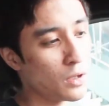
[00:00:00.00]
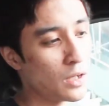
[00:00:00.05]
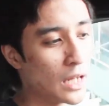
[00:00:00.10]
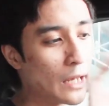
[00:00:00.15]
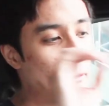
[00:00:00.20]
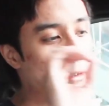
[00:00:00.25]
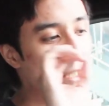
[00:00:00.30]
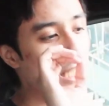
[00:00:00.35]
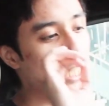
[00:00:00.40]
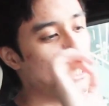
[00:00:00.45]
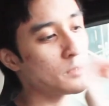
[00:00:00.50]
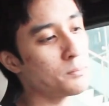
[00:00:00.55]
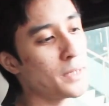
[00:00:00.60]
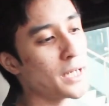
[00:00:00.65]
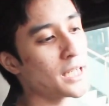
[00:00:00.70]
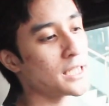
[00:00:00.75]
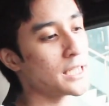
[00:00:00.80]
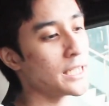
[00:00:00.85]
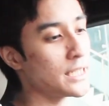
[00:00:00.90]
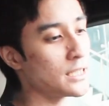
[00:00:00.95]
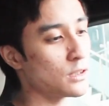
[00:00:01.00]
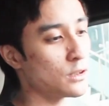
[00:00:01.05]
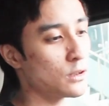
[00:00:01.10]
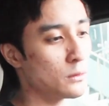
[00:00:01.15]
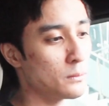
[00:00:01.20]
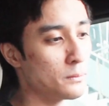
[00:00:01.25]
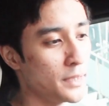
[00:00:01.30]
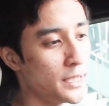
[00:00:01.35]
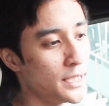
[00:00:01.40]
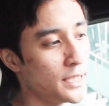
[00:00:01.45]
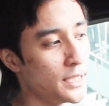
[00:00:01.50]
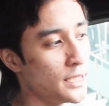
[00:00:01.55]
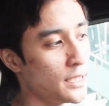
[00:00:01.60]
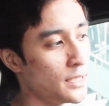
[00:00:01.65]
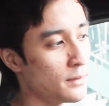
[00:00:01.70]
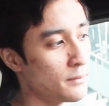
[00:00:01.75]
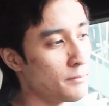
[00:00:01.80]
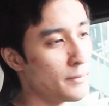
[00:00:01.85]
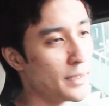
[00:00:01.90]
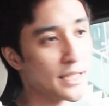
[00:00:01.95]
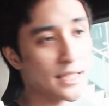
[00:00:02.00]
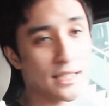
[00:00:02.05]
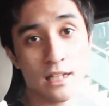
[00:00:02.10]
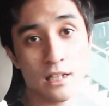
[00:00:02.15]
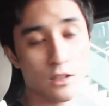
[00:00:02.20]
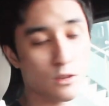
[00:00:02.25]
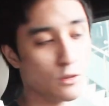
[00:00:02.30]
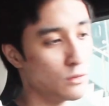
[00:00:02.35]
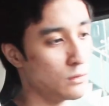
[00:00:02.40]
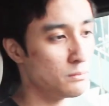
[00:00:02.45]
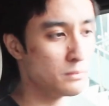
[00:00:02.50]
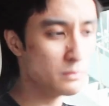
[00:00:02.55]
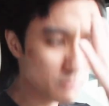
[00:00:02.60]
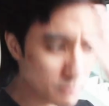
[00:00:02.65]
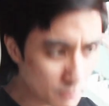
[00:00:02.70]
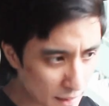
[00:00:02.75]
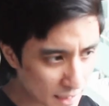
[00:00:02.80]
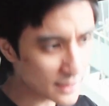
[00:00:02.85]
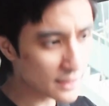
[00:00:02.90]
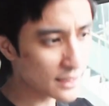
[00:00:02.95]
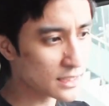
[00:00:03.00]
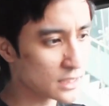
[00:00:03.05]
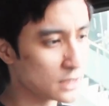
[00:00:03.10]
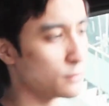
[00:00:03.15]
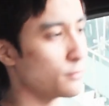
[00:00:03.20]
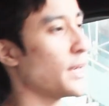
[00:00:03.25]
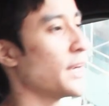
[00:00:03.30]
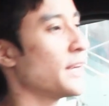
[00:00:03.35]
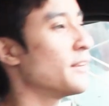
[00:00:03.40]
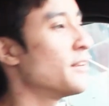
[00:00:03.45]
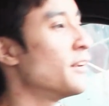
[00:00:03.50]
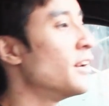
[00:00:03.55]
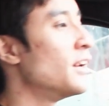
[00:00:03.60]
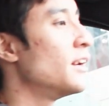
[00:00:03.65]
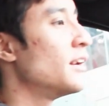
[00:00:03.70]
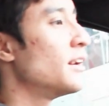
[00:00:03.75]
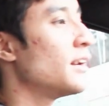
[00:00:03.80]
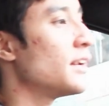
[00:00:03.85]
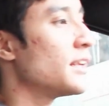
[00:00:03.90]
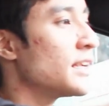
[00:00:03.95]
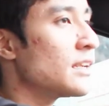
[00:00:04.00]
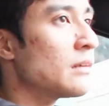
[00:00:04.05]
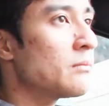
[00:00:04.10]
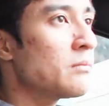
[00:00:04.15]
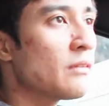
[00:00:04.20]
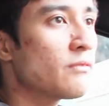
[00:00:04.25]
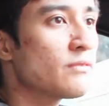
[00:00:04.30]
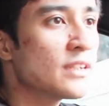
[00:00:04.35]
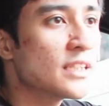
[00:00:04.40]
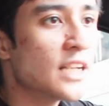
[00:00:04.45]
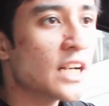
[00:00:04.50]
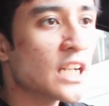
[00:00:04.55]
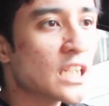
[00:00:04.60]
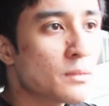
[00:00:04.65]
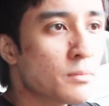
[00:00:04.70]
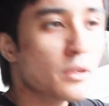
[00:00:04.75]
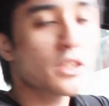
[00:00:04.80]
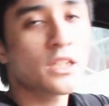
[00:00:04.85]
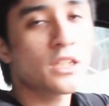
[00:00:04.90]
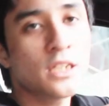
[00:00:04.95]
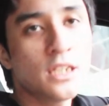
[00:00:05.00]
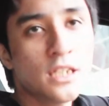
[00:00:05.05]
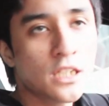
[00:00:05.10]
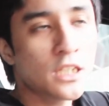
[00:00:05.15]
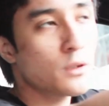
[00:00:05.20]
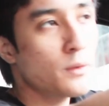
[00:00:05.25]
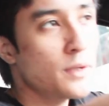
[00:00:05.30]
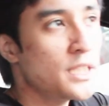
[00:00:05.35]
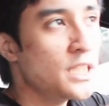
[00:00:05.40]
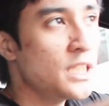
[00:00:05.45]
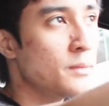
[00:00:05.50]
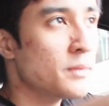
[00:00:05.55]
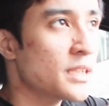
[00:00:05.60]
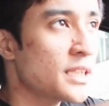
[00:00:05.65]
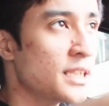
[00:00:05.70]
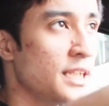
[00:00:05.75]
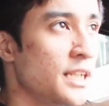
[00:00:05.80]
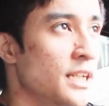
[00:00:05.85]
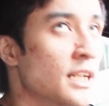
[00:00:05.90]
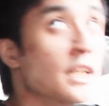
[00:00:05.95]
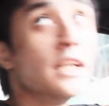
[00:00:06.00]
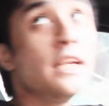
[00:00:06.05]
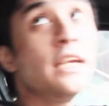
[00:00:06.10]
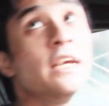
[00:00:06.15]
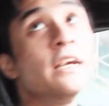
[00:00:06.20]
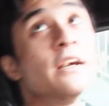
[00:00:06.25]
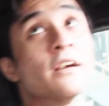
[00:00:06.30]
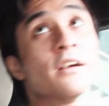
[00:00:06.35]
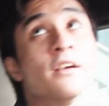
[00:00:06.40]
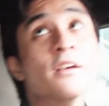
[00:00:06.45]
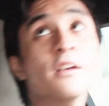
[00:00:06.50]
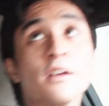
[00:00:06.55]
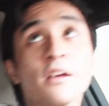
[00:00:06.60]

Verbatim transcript: I was expecting it to be metal too. But it's fine. And then above the dashboard, still squeegee material here.